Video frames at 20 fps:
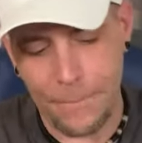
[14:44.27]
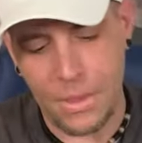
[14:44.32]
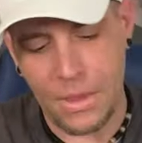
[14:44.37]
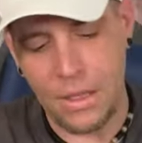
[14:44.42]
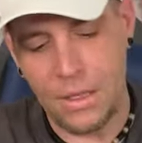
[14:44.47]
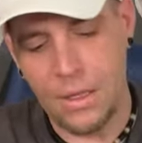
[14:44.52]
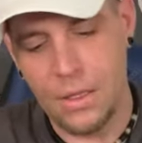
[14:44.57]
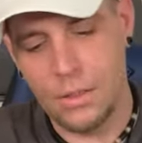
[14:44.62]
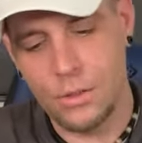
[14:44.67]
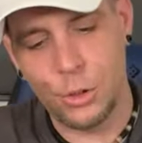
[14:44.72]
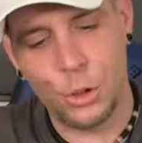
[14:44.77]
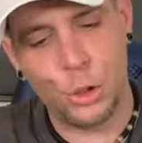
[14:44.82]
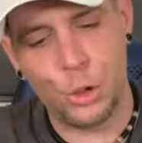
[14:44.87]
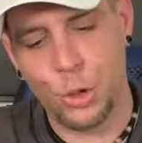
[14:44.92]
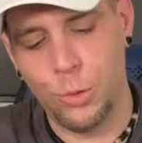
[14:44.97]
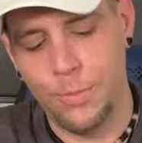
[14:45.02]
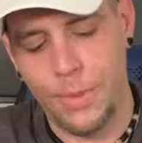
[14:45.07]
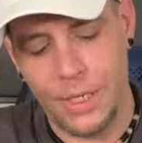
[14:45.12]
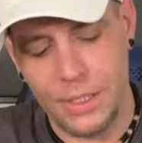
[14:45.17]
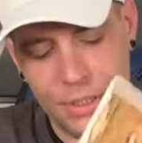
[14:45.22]
It's just
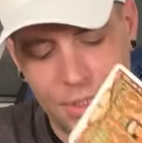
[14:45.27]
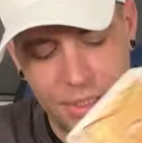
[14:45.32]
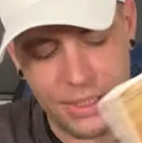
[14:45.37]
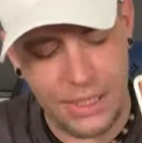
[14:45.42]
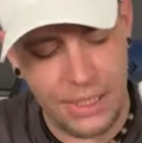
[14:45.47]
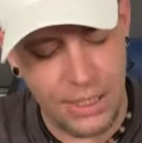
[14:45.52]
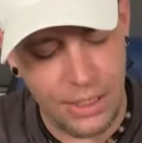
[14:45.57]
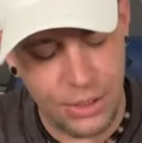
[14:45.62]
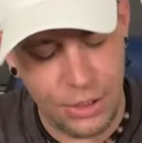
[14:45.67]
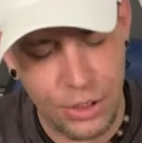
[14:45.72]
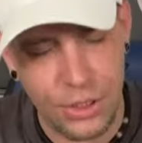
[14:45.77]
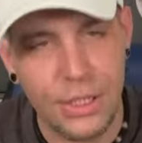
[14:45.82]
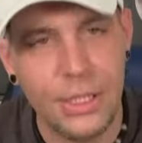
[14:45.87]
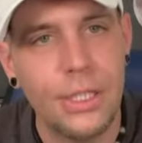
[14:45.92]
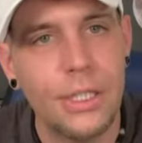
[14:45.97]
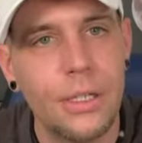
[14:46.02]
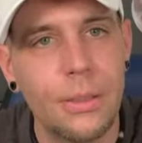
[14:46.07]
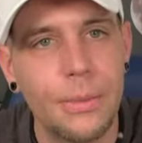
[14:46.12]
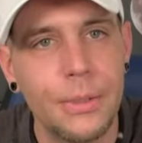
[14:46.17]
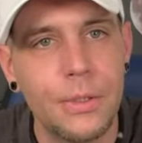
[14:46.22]
too much tension
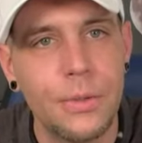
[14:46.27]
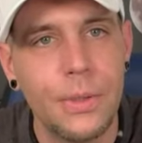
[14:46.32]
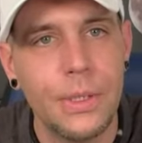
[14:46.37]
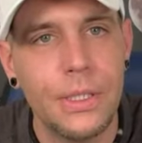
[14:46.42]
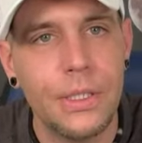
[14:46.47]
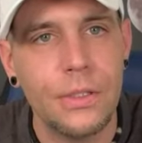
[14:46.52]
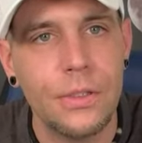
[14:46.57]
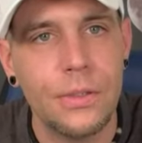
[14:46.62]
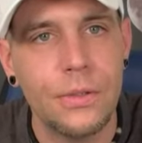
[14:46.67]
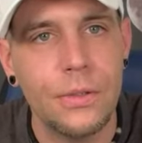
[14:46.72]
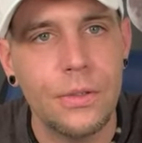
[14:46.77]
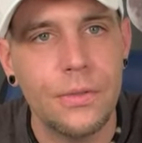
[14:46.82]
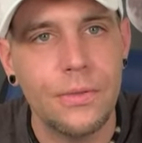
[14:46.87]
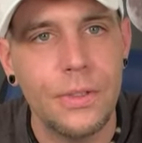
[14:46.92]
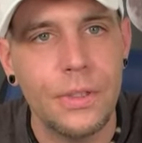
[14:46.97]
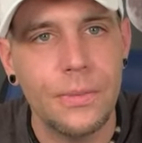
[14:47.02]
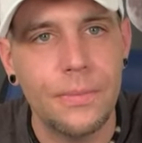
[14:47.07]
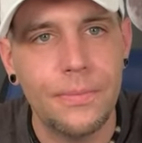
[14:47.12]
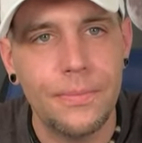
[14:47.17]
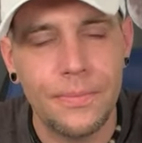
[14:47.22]
here between the two of
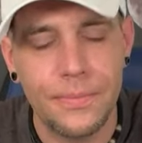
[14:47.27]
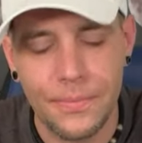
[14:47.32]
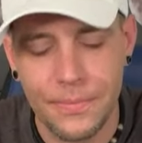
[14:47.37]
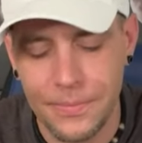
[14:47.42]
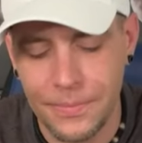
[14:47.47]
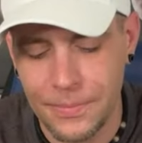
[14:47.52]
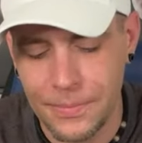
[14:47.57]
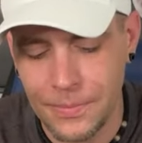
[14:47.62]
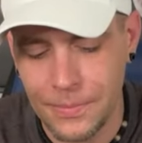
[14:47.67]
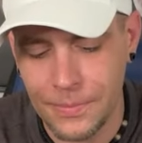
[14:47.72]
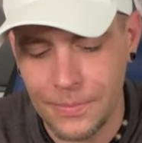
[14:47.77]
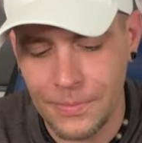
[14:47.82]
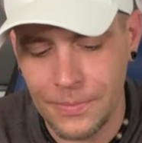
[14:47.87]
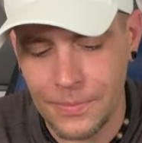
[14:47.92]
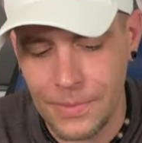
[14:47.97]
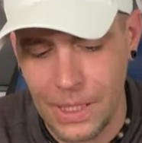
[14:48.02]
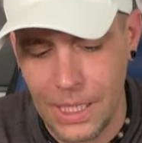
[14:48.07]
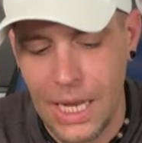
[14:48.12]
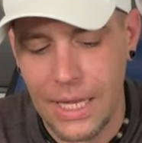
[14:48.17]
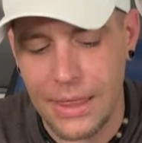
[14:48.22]
you.
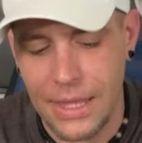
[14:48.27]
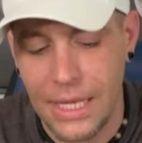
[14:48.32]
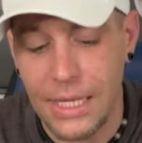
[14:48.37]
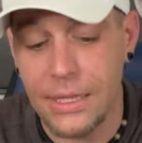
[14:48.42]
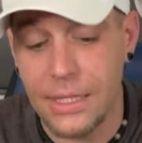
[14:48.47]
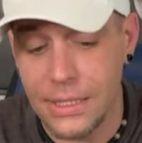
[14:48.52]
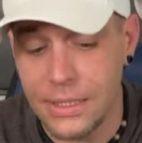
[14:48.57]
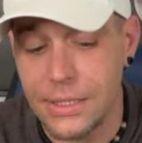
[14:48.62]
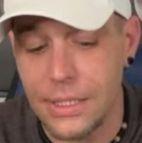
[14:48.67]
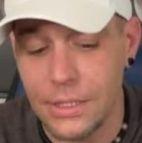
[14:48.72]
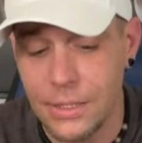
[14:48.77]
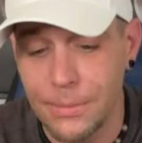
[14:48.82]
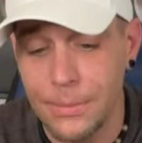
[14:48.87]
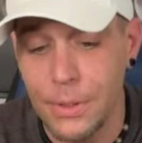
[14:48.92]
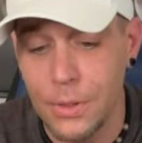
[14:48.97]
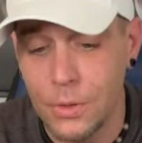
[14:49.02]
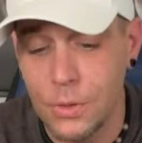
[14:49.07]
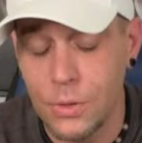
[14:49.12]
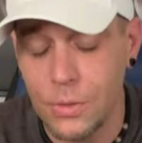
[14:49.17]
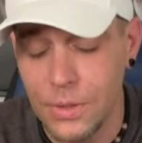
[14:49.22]
And I think this is
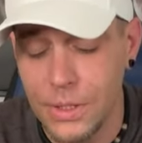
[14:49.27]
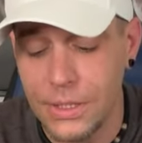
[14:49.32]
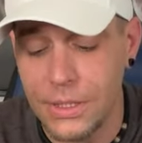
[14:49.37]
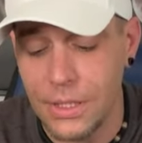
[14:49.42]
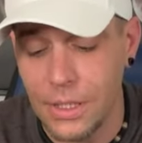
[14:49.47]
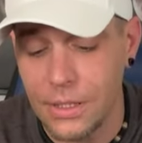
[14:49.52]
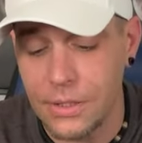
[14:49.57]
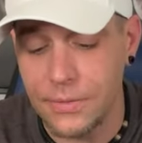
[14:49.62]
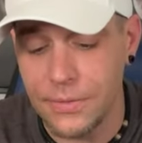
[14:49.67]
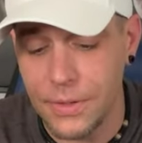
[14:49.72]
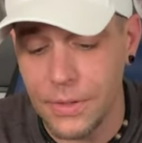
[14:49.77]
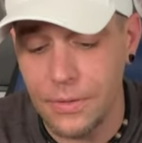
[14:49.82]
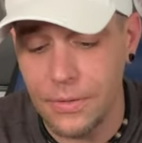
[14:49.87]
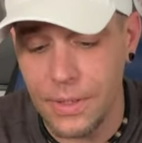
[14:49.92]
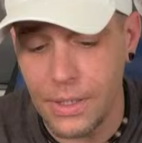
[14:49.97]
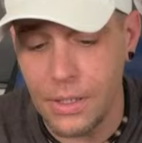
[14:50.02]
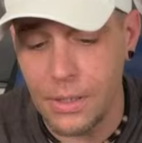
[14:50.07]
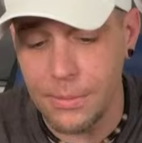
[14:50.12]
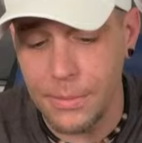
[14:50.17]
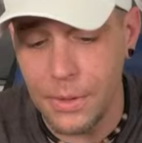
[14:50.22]
mutual. This does feel
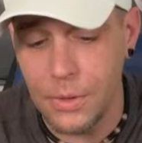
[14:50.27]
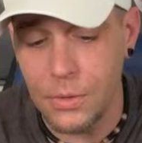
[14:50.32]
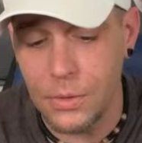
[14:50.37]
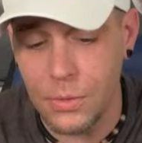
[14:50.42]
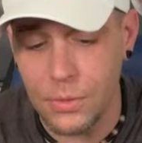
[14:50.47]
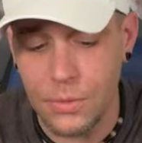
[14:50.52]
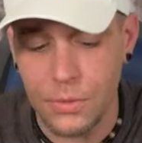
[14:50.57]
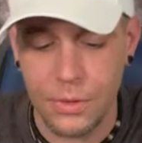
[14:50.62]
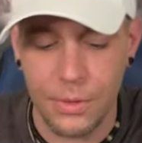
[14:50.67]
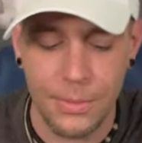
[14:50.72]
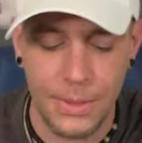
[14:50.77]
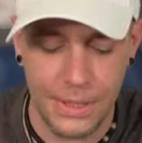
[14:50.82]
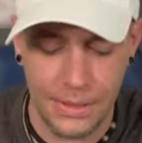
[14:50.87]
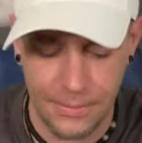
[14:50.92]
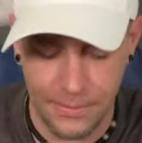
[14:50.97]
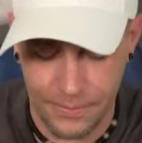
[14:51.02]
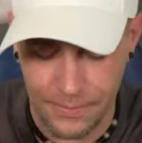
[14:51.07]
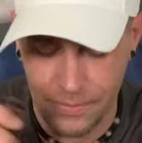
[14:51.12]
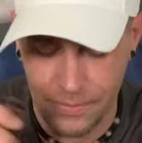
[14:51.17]
very mutual to me.